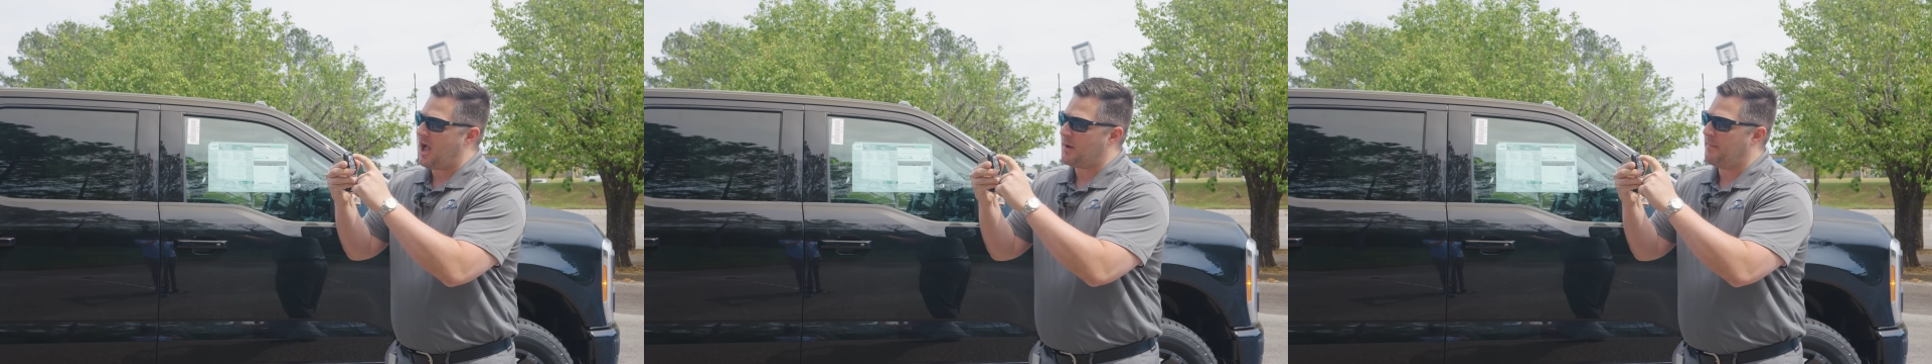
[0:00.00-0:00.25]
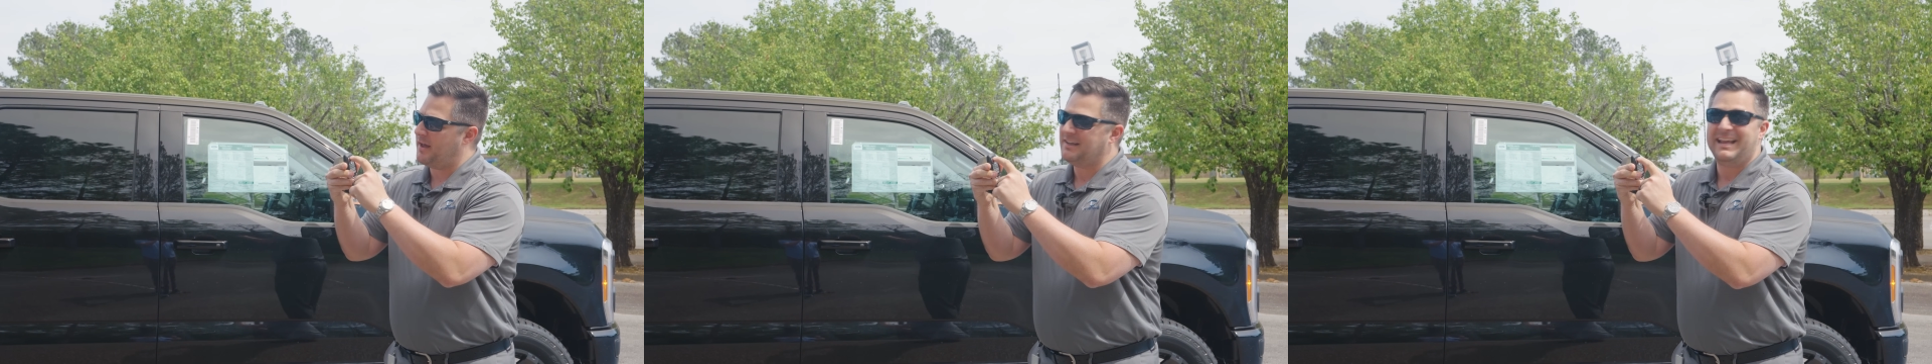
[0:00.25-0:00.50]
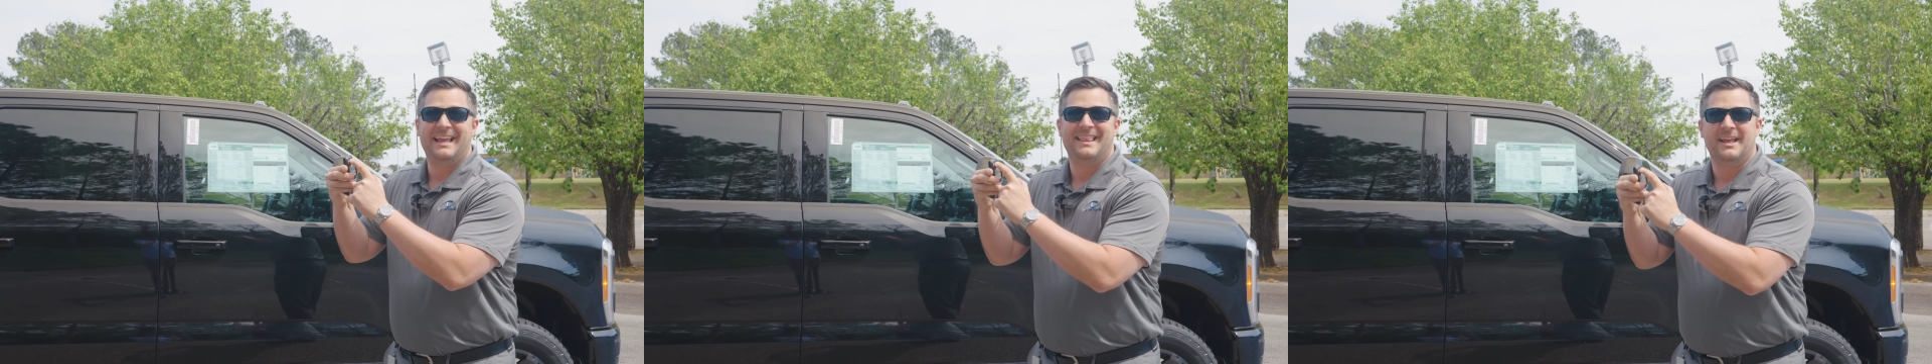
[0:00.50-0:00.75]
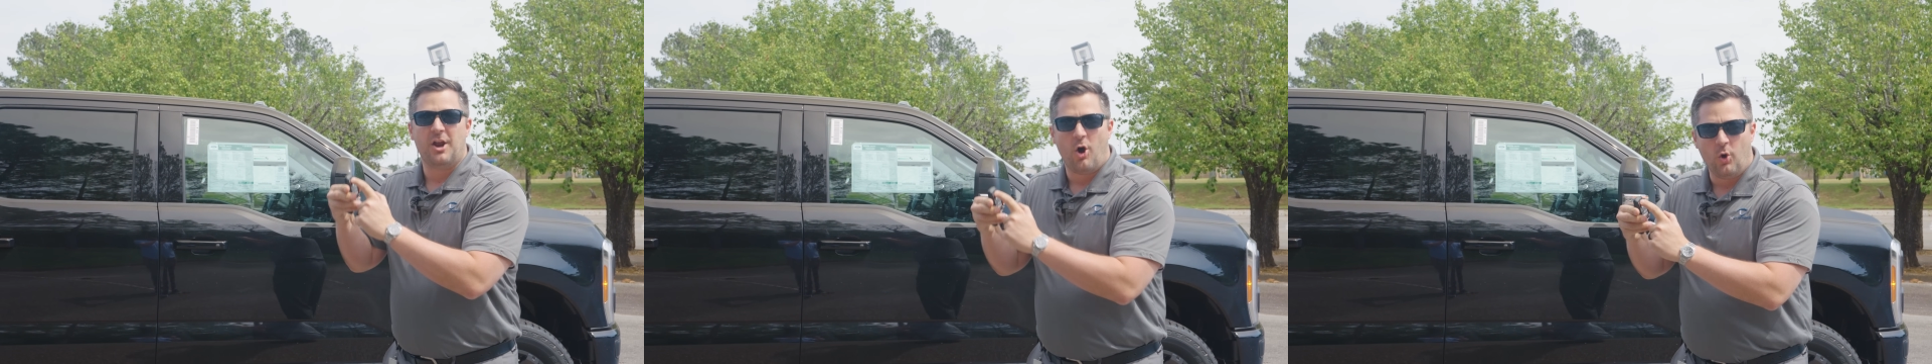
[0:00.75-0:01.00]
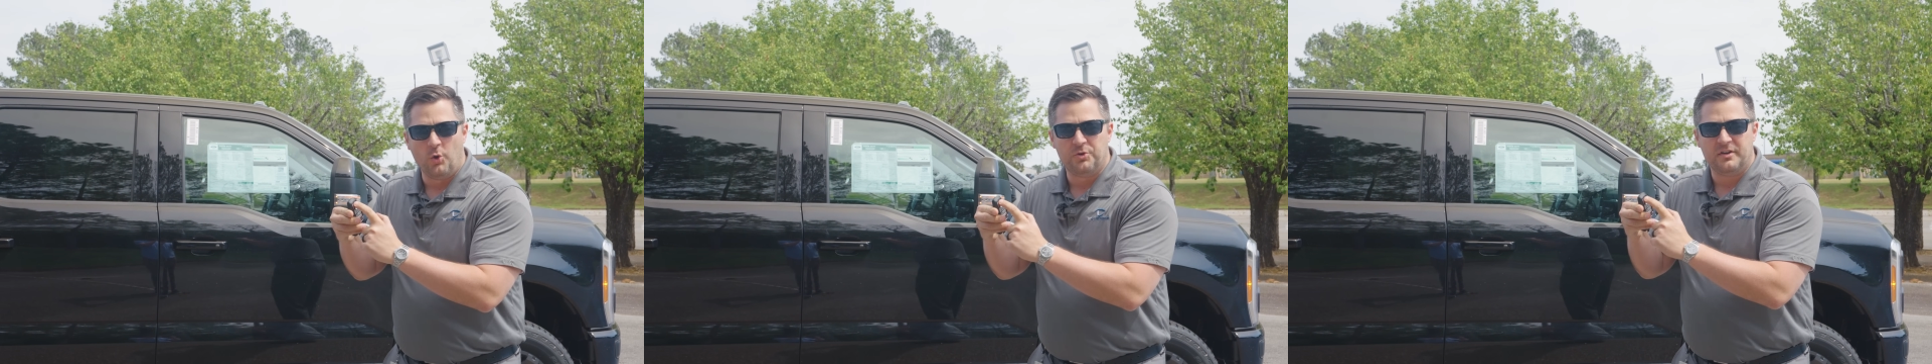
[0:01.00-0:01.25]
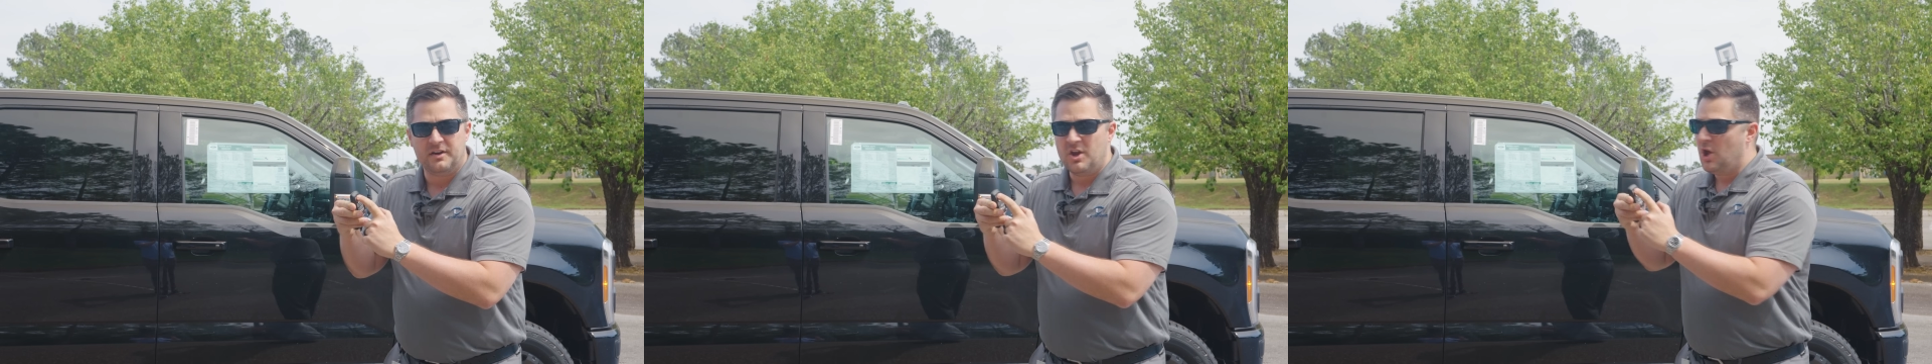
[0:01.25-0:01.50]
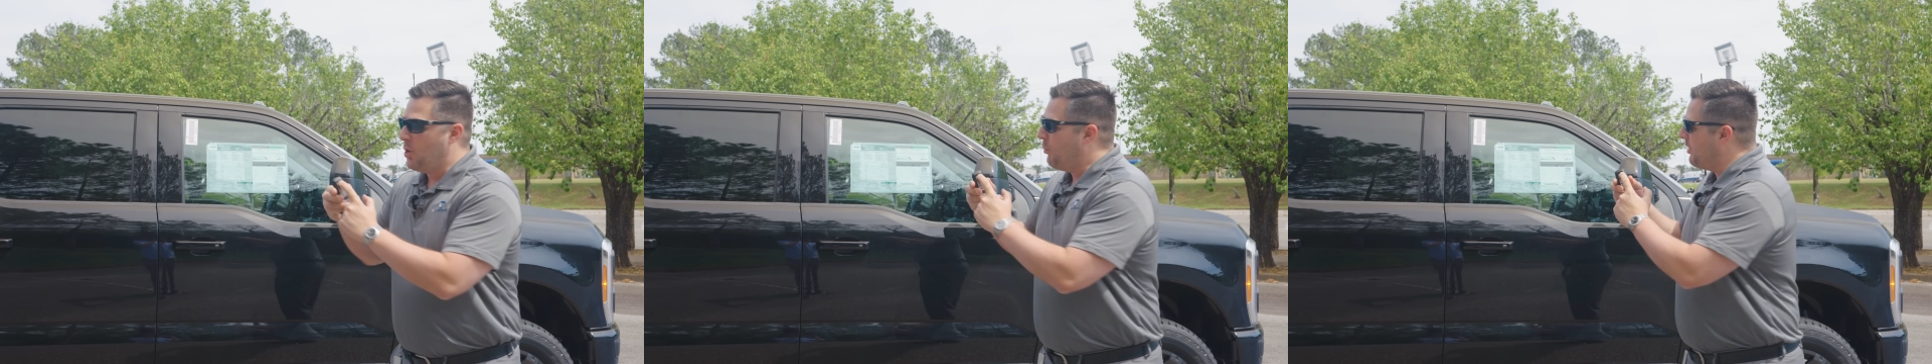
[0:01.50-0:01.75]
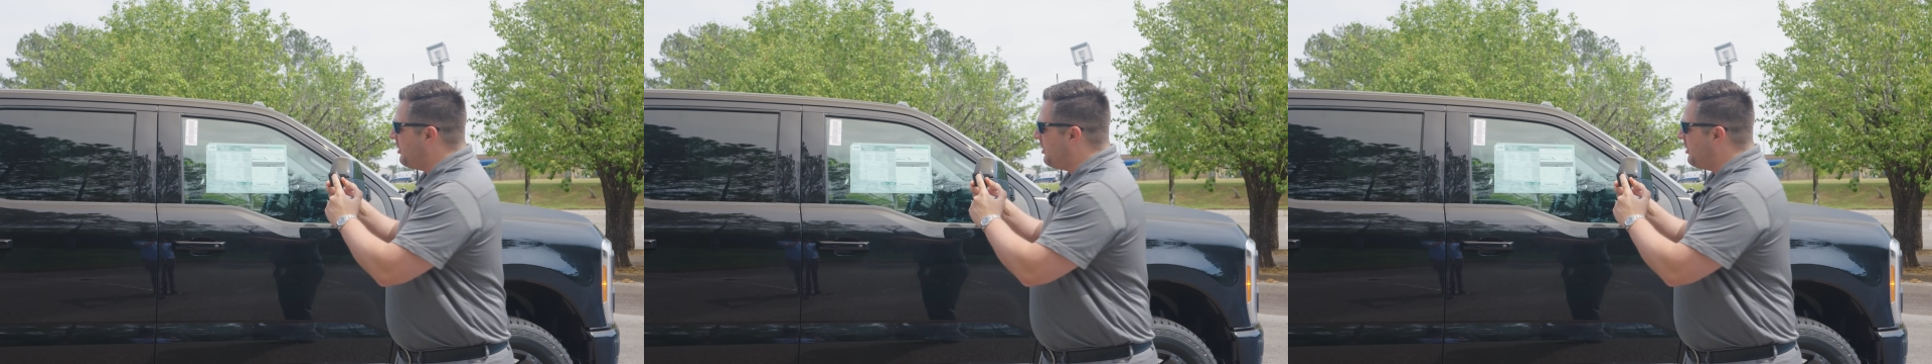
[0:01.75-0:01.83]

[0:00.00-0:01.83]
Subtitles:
button and then hold it. What'll